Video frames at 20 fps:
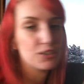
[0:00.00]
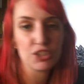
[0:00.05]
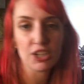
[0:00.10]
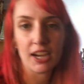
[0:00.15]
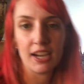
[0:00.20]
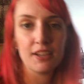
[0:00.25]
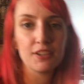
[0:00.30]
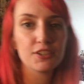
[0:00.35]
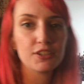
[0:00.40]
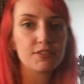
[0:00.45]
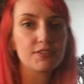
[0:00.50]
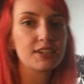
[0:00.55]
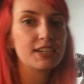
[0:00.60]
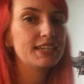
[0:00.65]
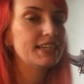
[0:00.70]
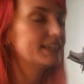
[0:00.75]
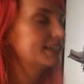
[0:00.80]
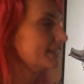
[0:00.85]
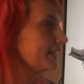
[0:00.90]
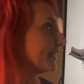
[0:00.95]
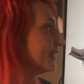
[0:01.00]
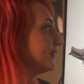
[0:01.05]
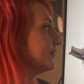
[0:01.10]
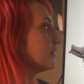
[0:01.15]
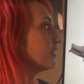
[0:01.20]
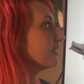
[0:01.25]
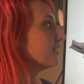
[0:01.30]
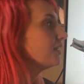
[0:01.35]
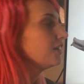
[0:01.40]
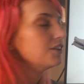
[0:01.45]
child over here.
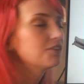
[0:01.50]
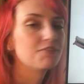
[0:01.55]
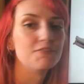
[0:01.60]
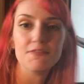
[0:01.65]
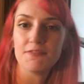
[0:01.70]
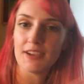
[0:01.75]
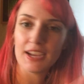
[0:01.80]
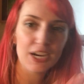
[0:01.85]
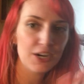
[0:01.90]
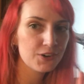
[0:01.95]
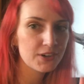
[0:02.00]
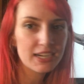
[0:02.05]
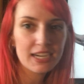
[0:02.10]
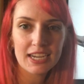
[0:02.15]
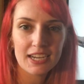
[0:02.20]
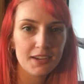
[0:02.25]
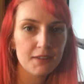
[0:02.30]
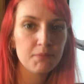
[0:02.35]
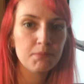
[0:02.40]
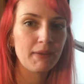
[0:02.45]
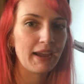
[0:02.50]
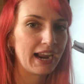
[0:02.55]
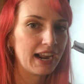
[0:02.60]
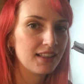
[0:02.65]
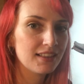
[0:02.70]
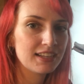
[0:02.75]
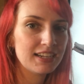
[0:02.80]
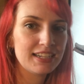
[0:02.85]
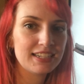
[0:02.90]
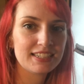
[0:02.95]
Very
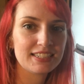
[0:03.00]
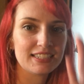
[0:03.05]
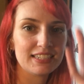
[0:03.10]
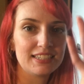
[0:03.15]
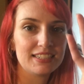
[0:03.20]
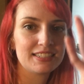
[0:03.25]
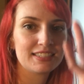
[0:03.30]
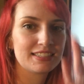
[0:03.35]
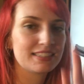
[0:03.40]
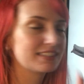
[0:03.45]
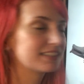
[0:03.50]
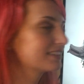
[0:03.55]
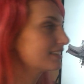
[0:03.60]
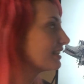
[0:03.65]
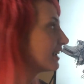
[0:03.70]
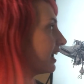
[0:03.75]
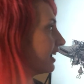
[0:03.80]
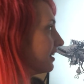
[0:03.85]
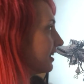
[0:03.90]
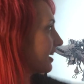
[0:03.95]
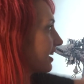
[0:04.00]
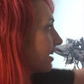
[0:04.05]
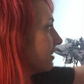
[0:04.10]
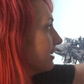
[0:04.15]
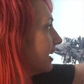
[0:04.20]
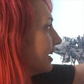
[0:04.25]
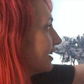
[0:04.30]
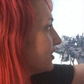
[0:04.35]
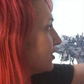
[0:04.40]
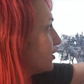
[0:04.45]
imbalanced. It's got like a
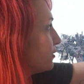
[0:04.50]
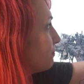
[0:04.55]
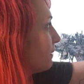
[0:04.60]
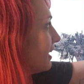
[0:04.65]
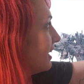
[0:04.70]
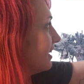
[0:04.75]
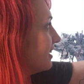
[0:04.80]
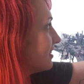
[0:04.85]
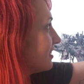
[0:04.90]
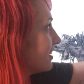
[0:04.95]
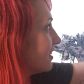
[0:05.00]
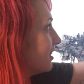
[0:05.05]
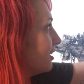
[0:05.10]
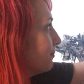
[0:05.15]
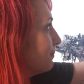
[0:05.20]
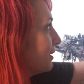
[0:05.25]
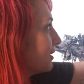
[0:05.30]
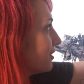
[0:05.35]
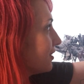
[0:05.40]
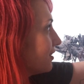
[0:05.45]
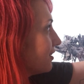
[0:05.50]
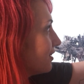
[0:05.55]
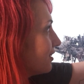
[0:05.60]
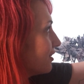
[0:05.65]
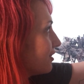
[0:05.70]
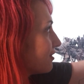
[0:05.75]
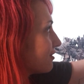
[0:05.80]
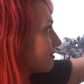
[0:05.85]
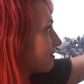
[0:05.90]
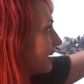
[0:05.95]
lot of space in the
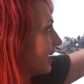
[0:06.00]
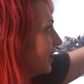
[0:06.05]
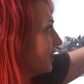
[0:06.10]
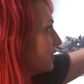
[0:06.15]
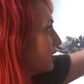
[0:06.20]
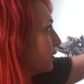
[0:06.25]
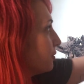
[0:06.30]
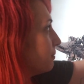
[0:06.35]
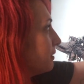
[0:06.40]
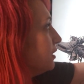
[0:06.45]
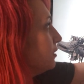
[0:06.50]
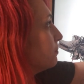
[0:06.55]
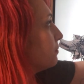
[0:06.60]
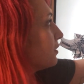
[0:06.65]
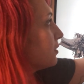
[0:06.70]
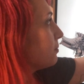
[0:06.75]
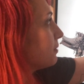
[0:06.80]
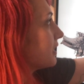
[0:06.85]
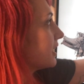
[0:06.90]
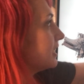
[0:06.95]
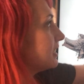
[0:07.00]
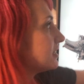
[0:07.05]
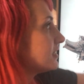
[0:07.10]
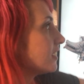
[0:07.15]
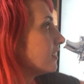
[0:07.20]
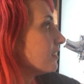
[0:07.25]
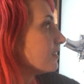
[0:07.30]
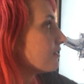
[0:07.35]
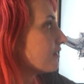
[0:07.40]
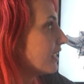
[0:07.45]
middle, rando people placed
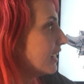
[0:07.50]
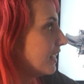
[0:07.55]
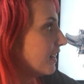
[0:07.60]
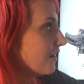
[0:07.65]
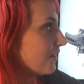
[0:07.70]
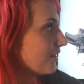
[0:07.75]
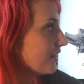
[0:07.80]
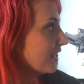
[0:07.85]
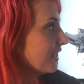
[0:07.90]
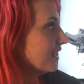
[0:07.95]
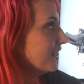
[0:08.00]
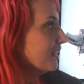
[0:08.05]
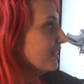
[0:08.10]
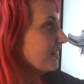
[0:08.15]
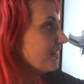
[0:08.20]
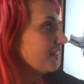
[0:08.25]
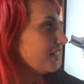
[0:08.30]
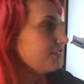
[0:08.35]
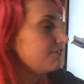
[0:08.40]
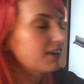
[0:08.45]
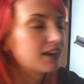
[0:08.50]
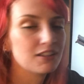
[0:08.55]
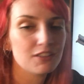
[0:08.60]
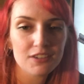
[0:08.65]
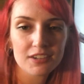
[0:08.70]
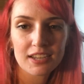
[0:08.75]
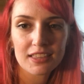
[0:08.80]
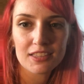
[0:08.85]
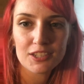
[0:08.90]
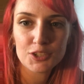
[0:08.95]
all around. And if I
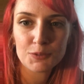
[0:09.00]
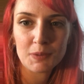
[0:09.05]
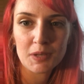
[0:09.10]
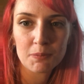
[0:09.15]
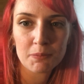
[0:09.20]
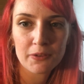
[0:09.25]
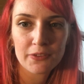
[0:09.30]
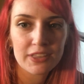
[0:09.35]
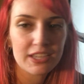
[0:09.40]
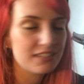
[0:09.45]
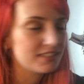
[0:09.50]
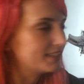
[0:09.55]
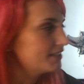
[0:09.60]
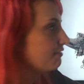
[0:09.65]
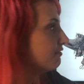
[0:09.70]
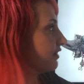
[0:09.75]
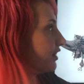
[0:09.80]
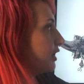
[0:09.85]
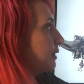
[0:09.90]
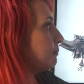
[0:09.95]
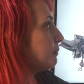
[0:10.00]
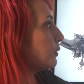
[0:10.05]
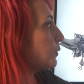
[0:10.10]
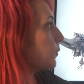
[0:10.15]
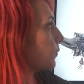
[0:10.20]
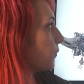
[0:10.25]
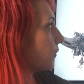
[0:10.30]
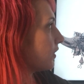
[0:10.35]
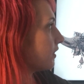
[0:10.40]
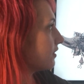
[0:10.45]
look at these people, they seem very
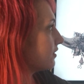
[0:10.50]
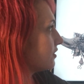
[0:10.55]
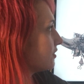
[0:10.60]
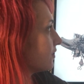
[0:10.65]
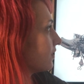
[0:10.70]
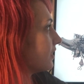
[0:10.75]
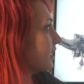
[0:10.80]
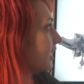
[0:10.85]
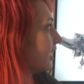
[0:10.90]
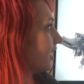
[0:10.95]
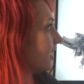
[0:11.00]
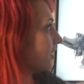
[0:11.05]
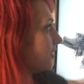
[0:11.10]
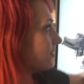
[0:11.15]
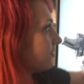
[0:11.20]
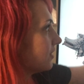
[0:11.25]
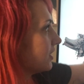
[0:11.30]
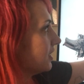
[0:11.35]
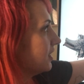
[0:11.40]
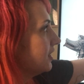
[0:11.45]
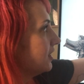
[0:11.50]
poor. So they have